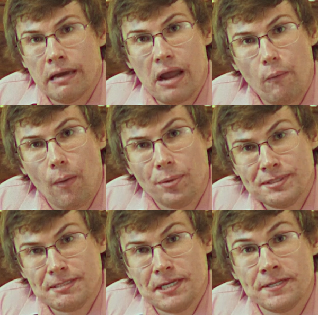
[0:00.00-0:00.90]
Now what we
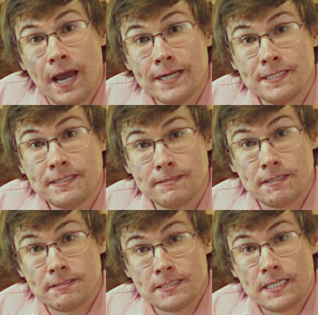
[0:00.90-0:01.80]
see in
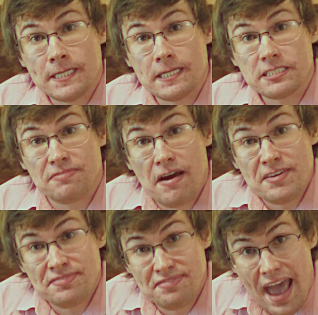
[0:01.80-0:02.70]
1916 is a
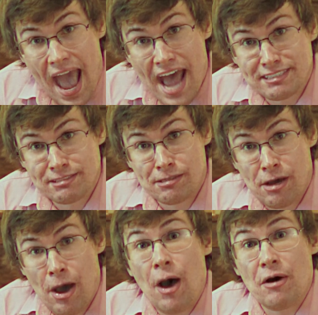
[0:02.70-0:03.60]
very fast,
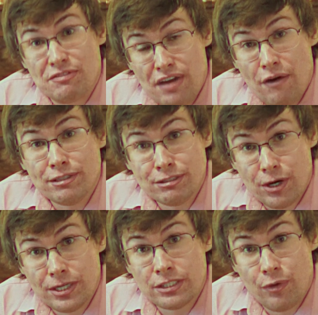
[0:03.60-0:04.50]
very
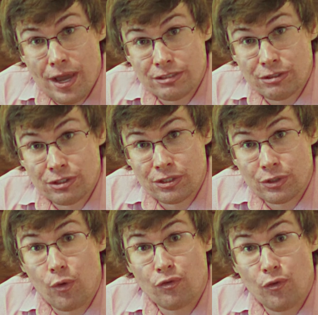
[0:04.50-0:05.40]
sudden transition
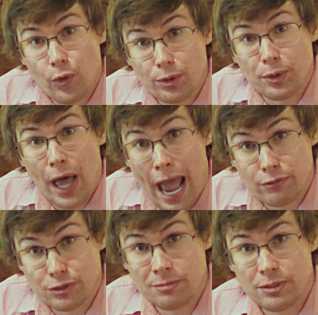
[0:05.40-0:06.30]
to affordable
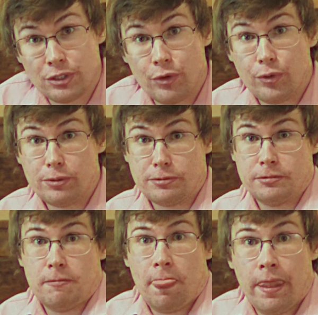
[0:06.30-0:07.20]
housing
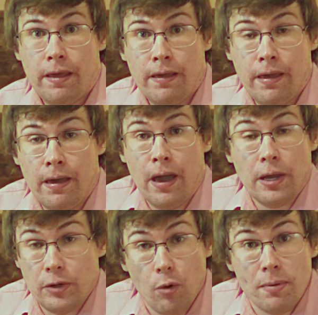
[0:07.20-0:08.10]
materials.
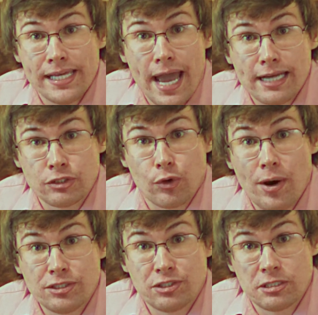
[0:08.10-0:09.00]
Nobody asked
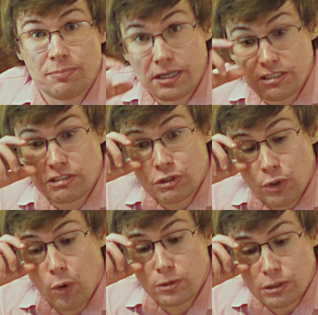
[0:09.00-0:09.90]
questions because it's
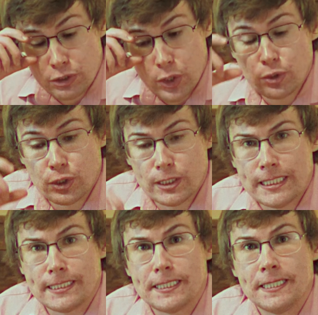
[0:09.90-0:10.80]
sold so
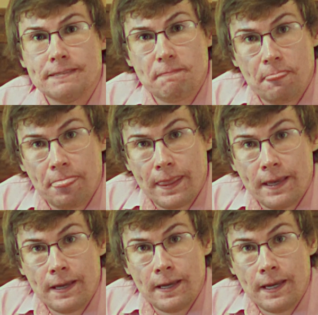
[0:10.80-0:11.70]
sleekly.
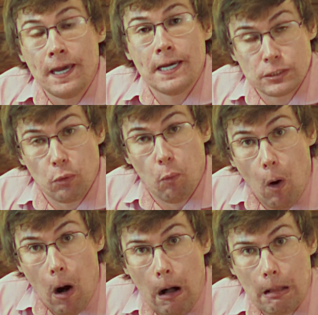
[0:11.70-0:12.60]
It's a
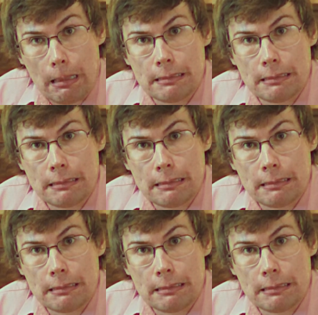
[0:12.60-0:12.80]
wall.